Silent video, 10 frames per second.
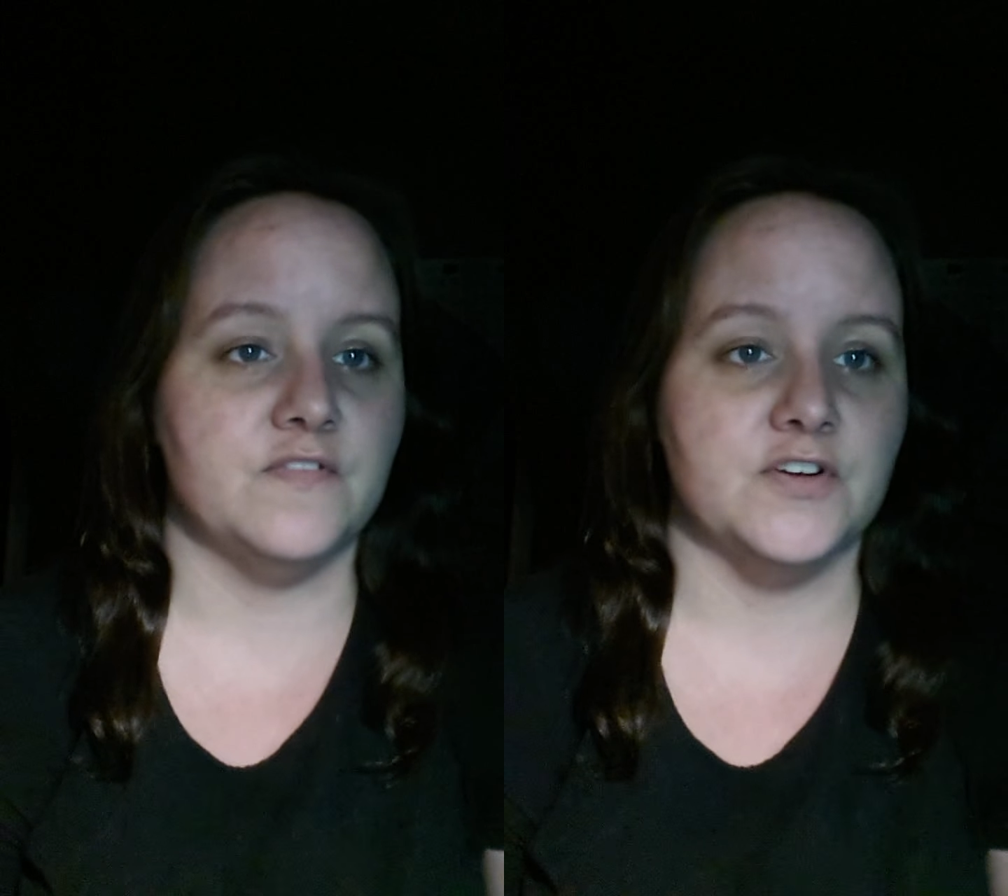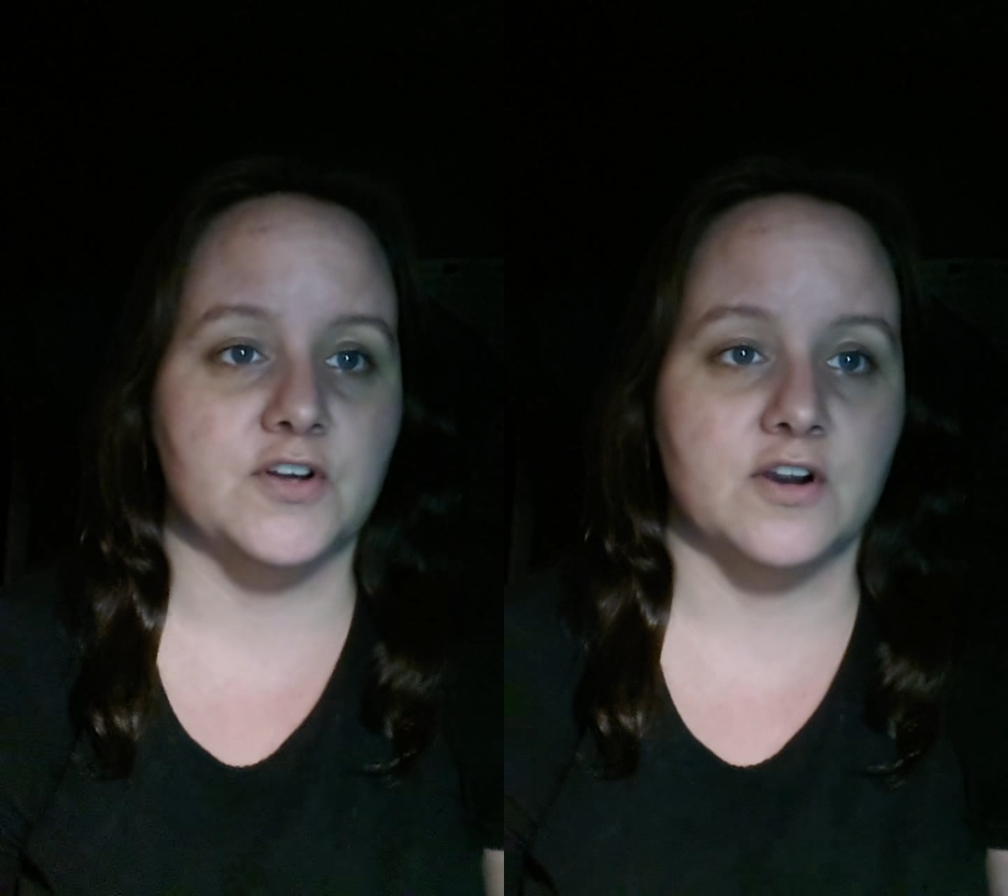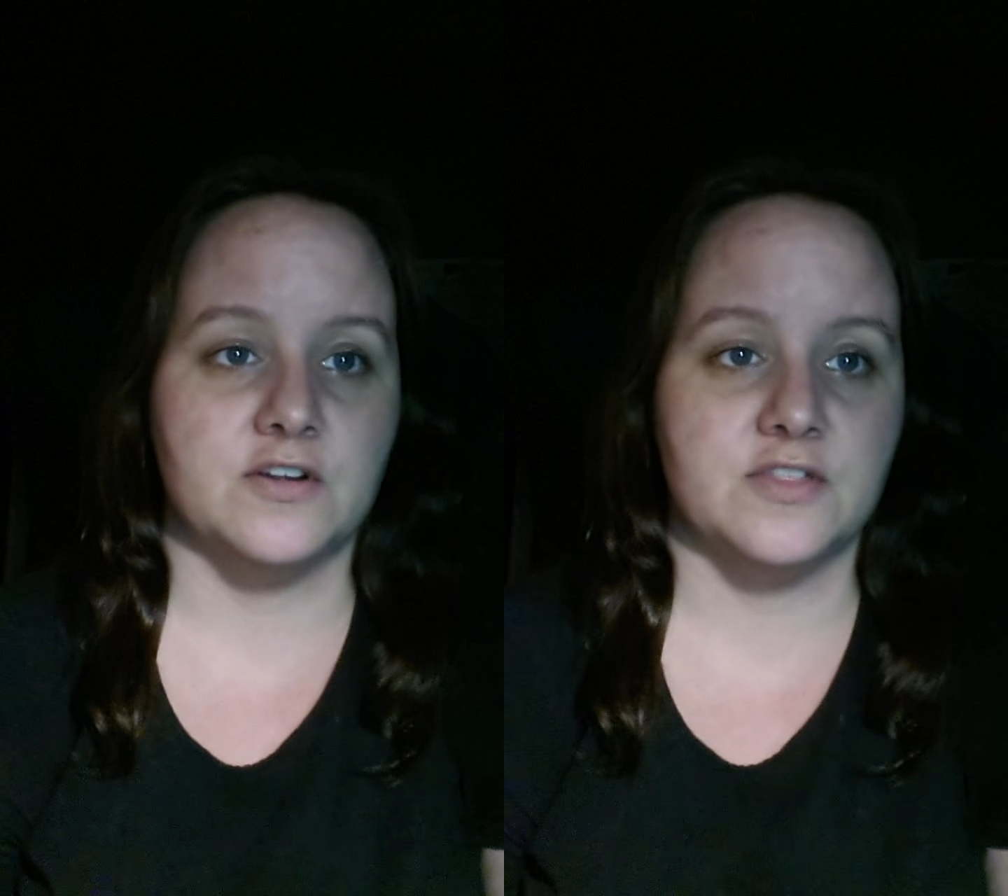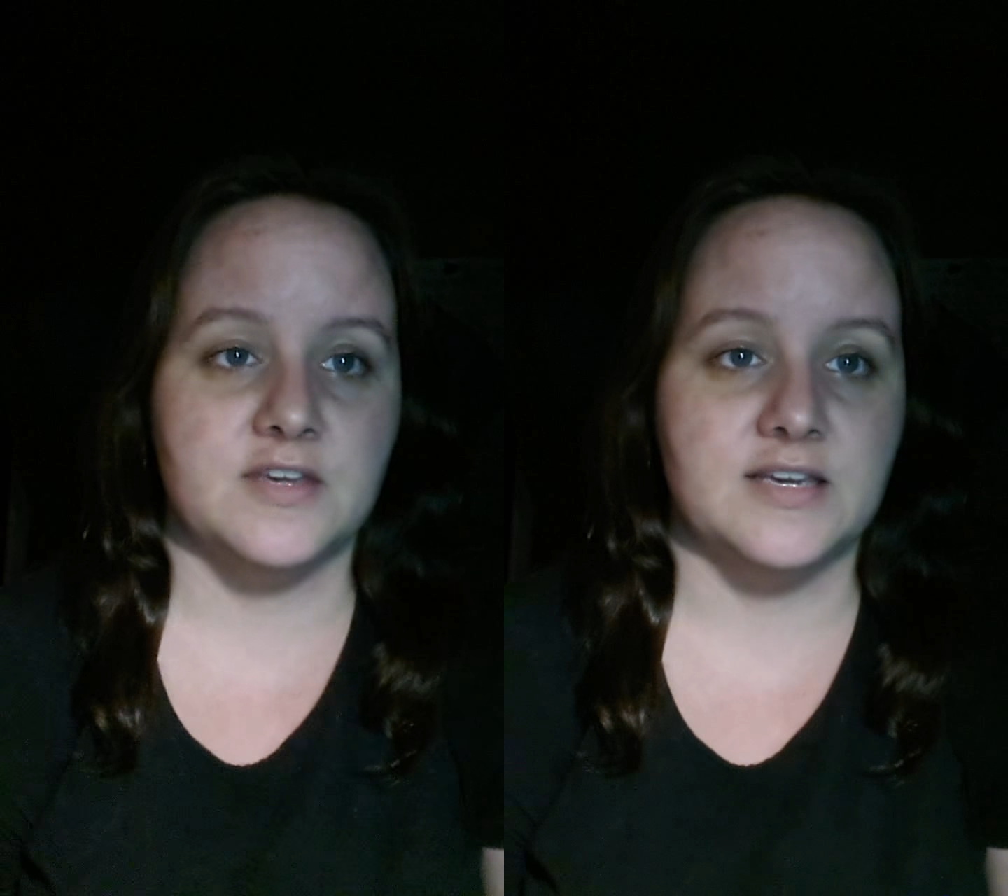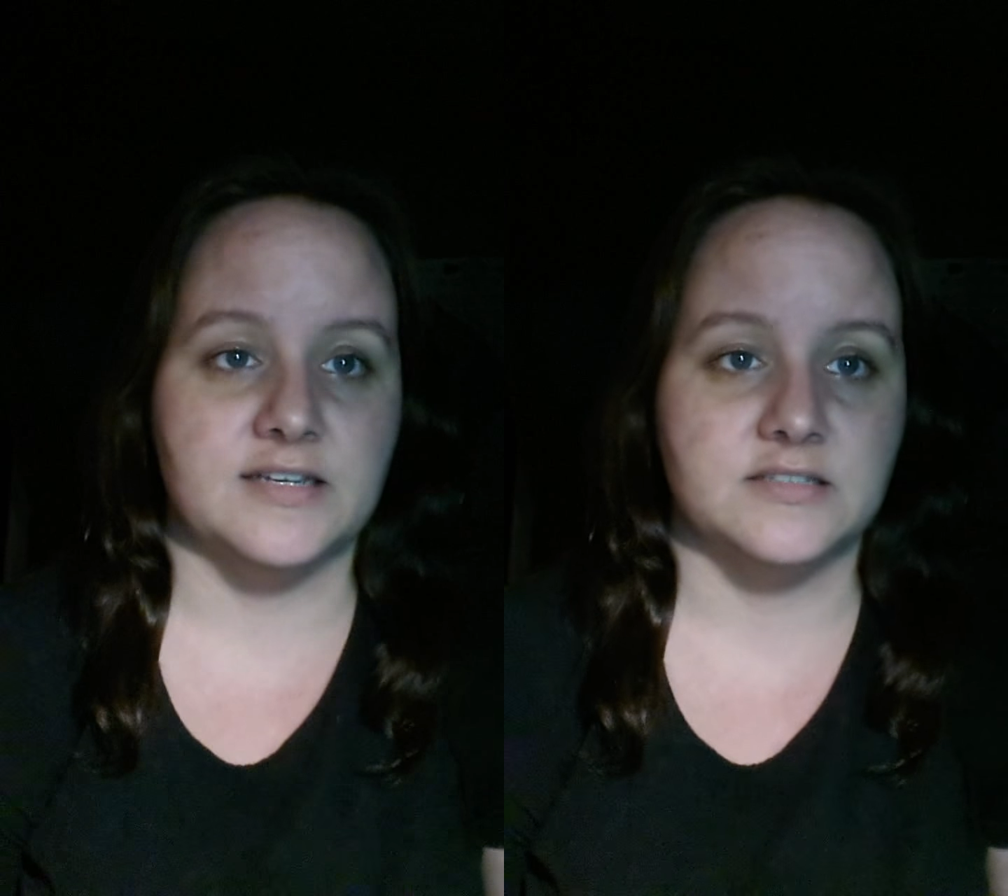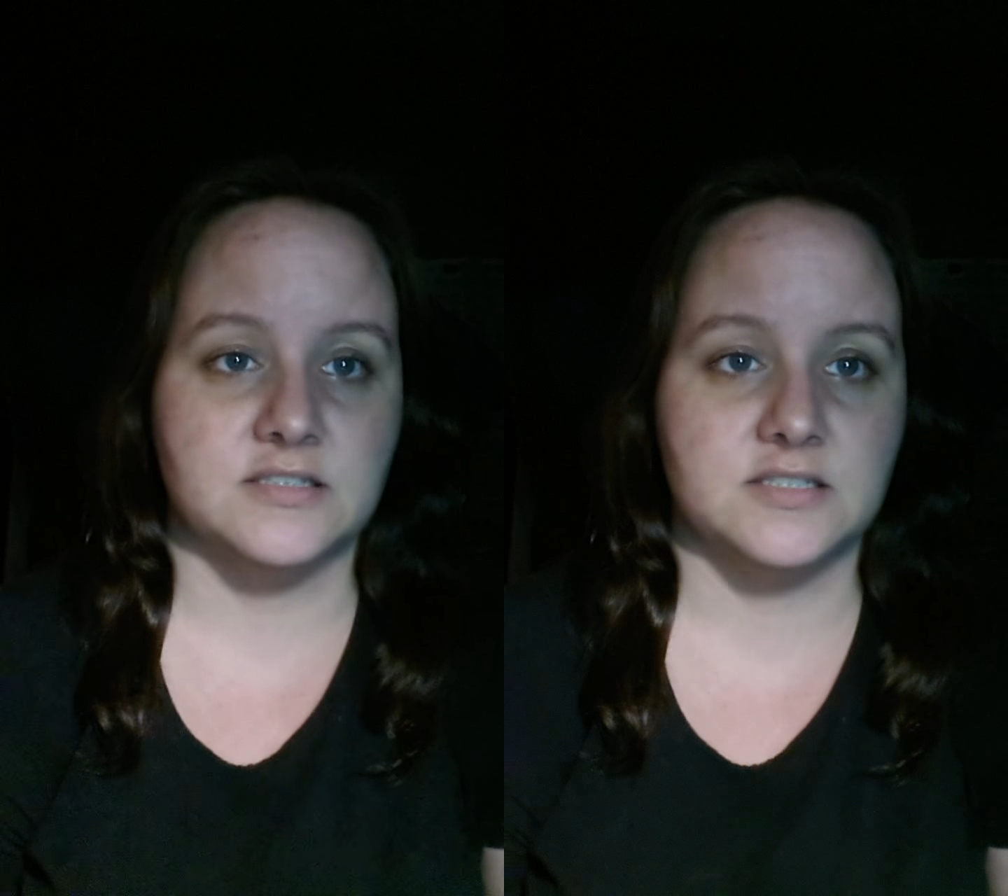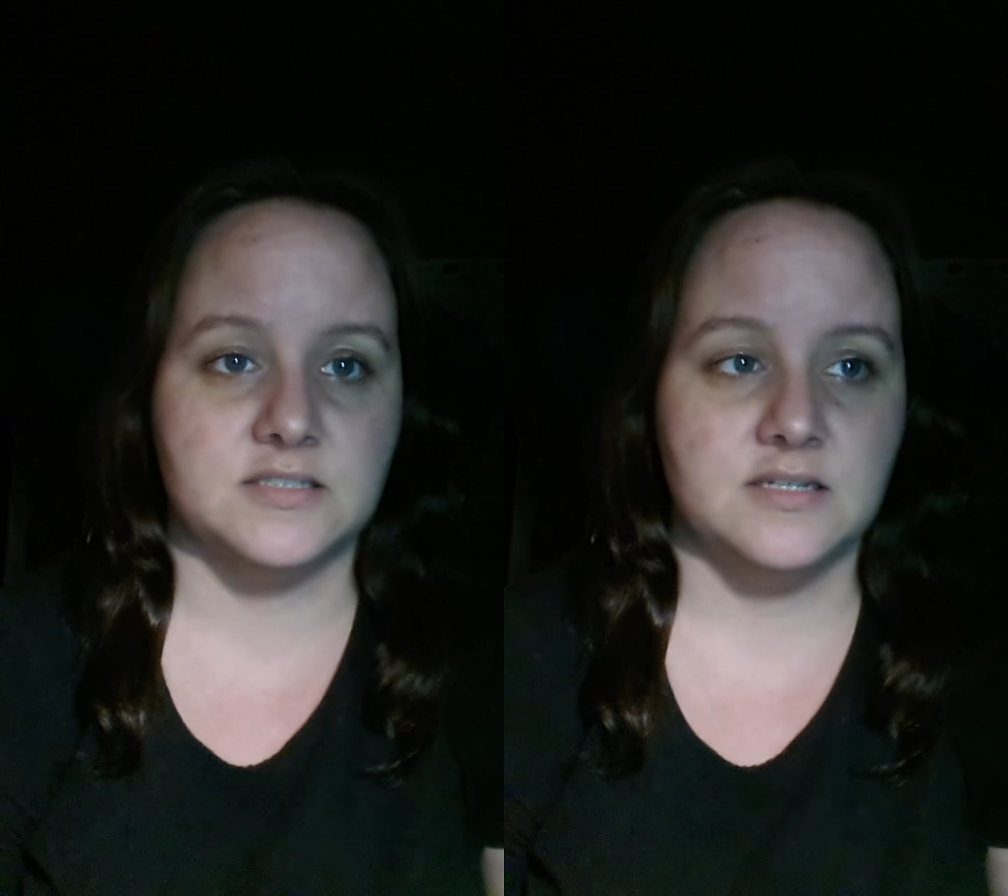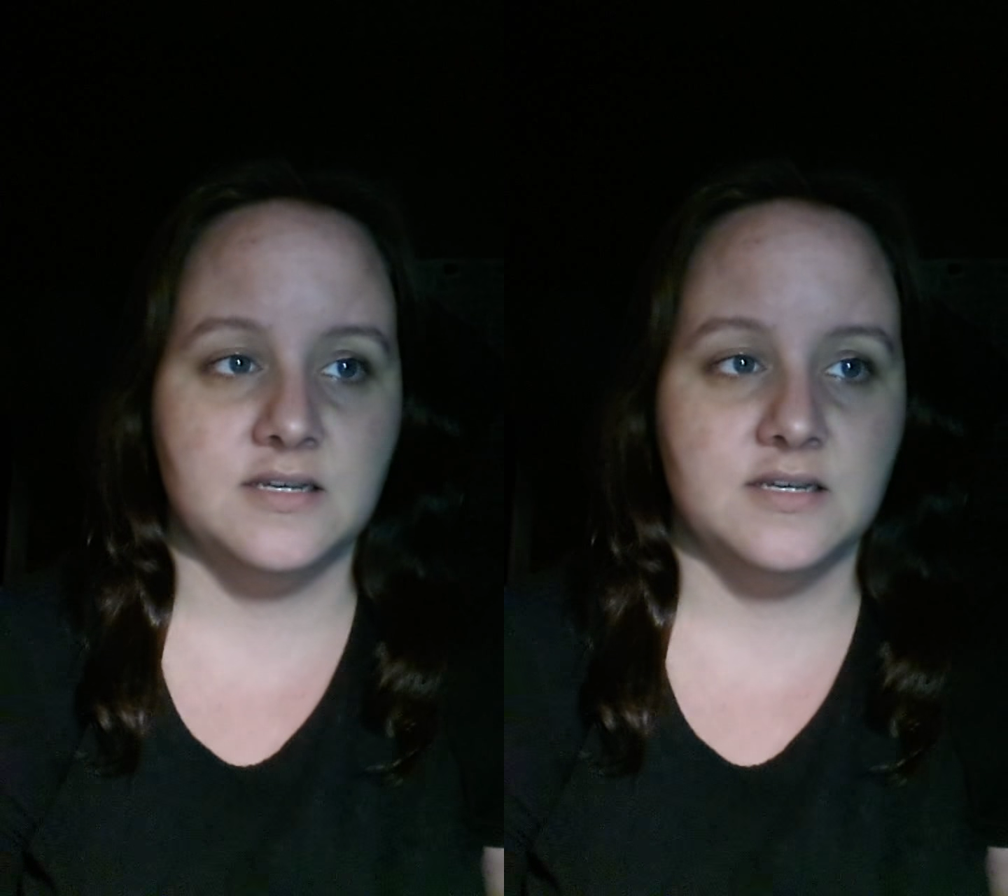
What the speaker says: for dark things,